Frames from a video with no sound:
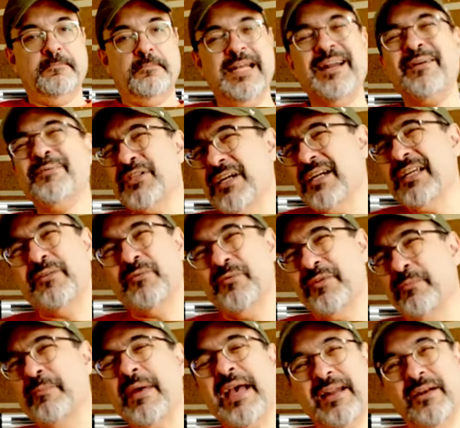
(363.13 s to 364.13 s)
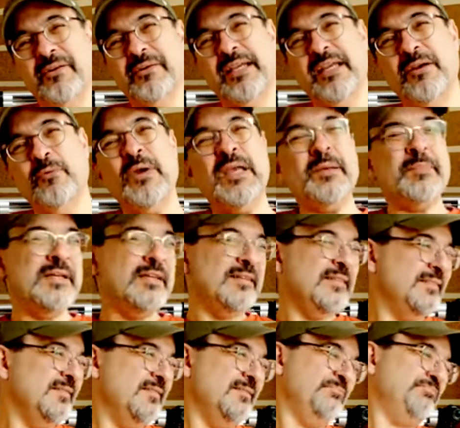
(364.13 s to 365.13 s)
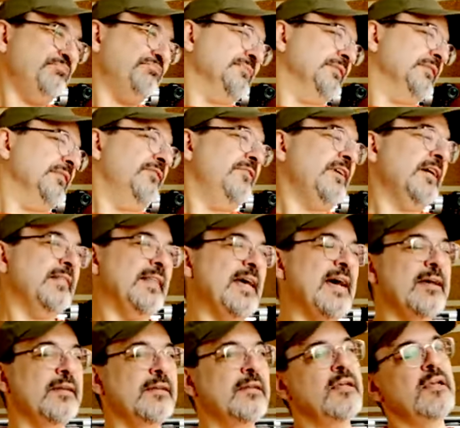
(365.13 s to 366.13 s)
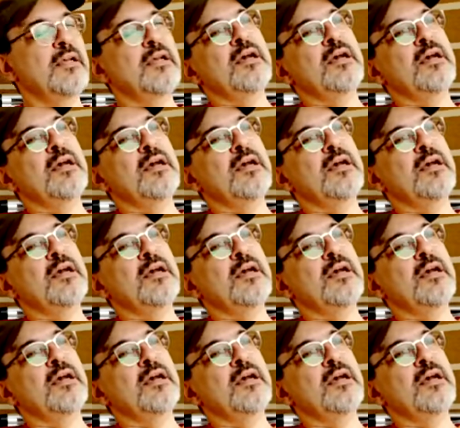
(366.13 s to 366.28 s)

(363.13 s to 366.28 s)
and I'm talking with men, okay? Women, that's, fuck that.